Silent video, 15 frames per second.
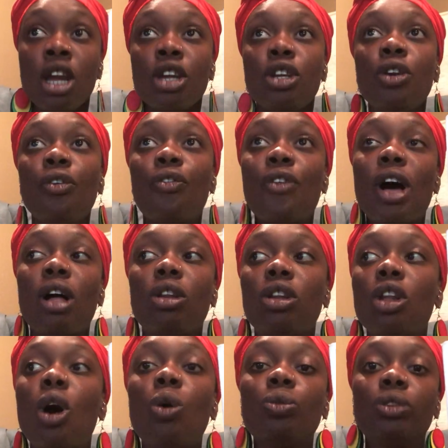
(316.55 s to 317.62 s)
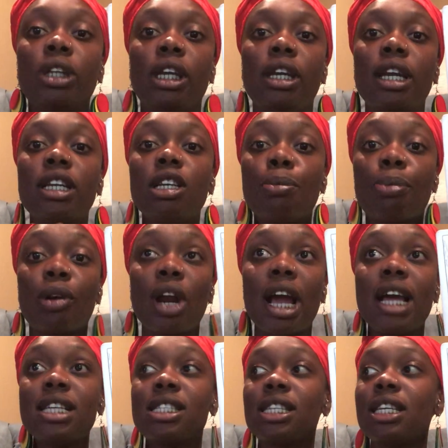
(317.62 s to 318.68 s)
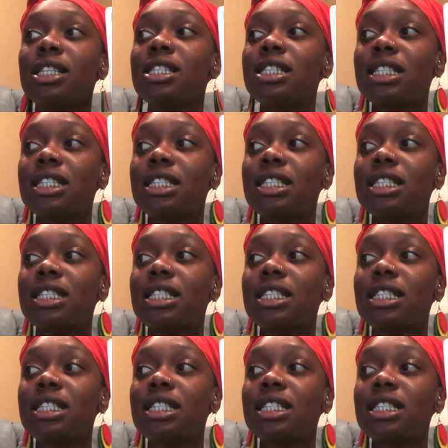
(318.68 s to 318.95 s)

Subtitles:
You felt lonely and depressed and